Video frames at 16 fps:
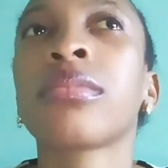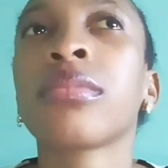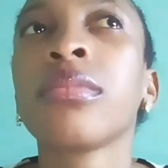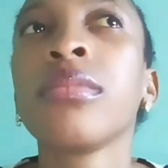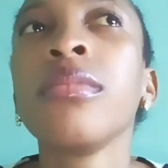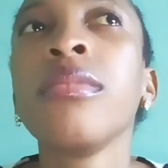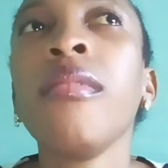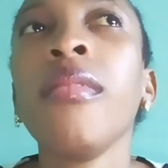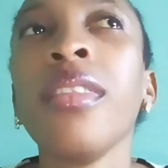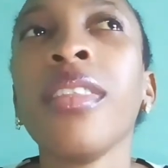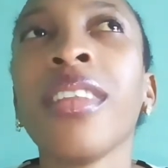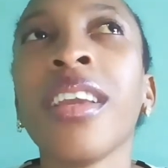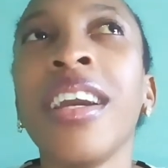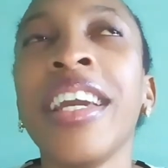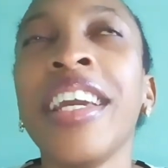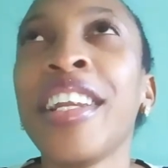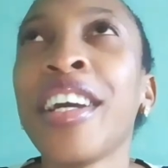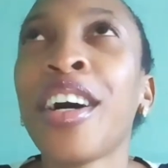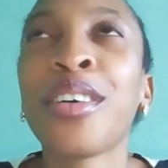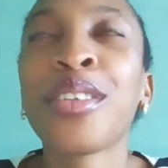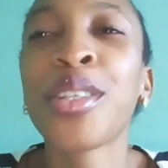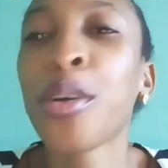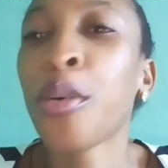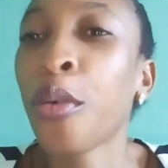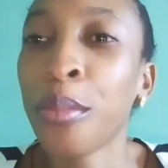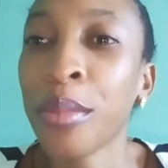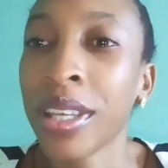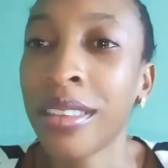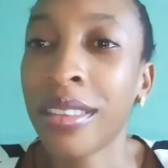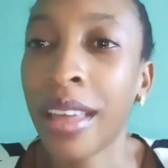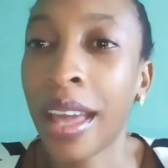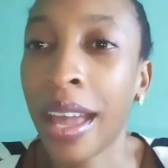He now told me that
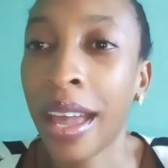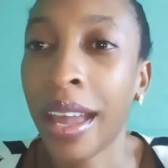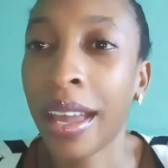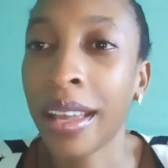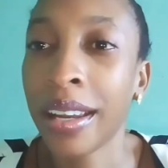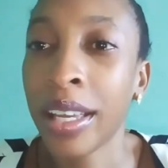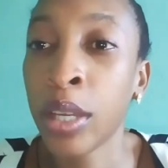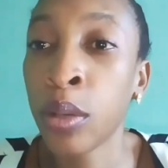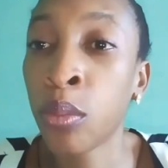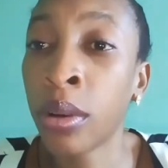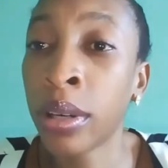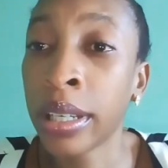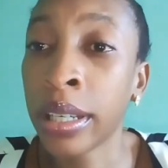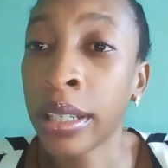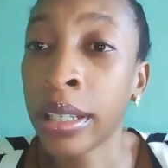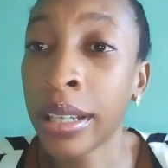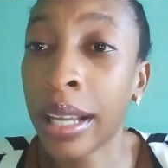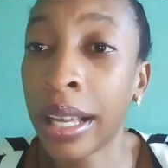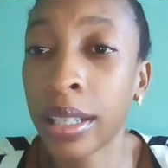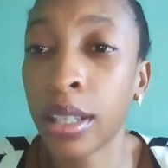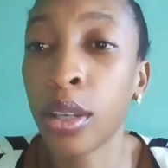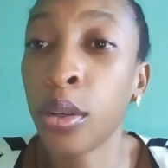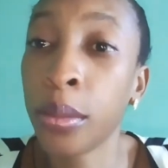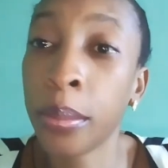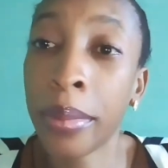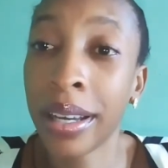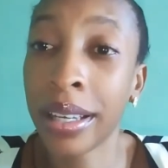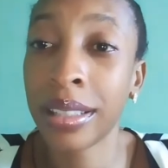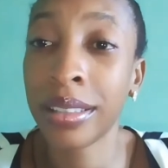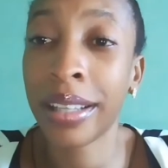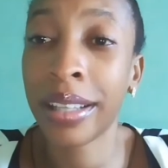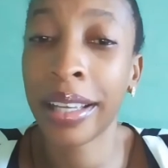he wanted like a goodbye, like
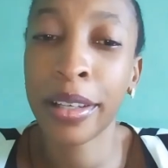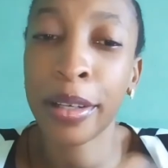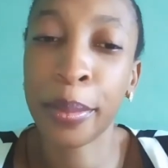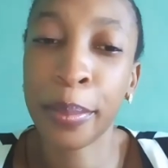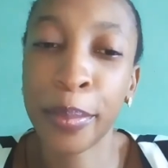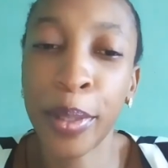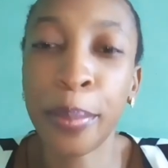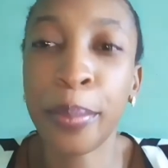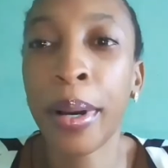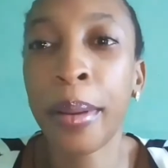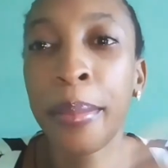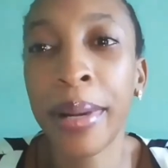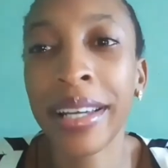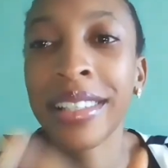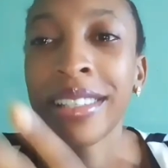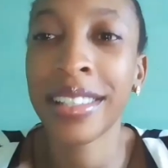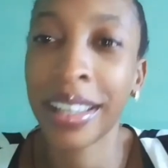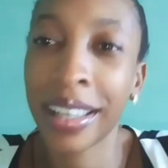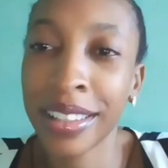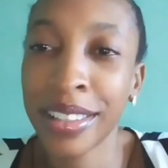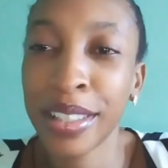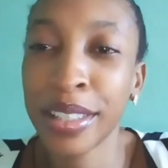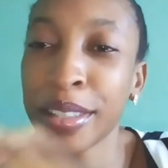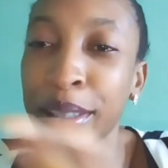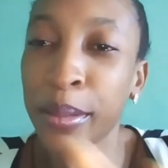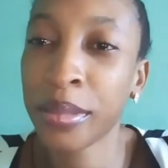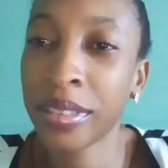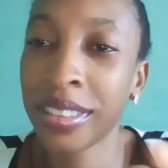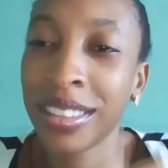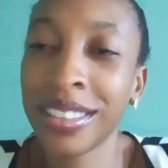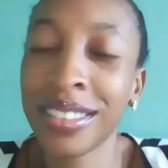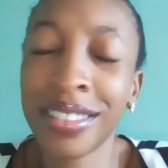a bye-bye sex or something.
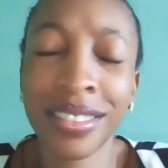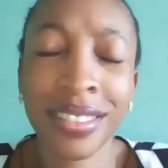I